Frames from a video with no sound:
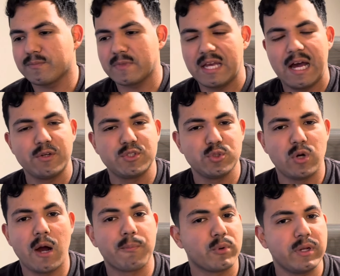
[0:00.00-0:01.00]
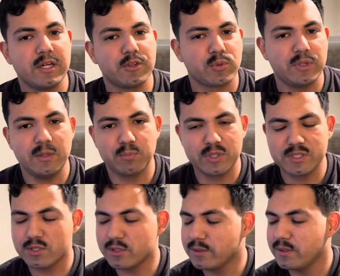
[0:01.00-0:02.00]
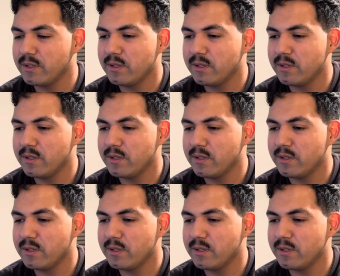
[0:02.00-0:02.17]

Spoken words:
how to operate a 3D printer,